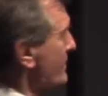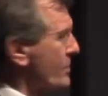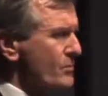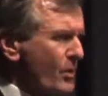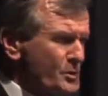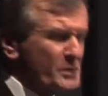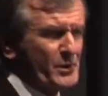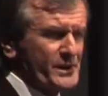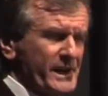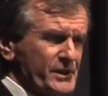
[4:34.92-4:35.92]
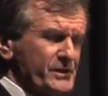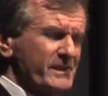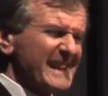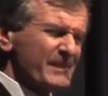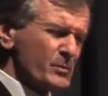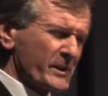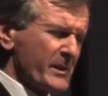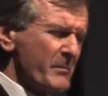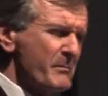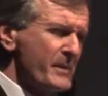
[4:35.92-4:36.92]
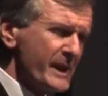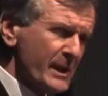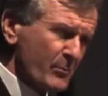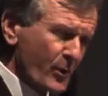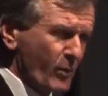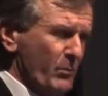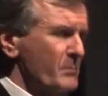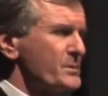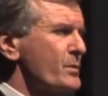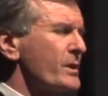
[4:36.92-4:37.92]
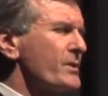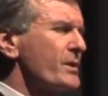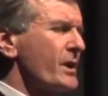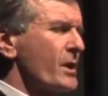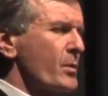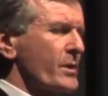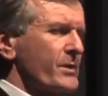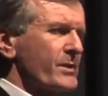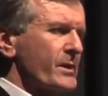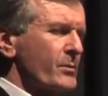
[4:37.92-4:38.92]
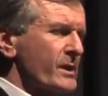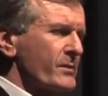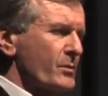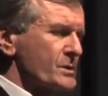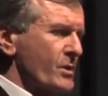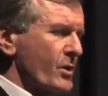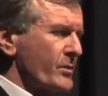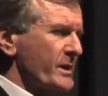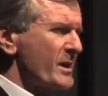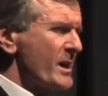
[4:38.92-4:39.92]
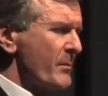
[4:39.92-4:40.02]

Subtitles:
corrosion protection, that's one of the main problems with reinforced concrete,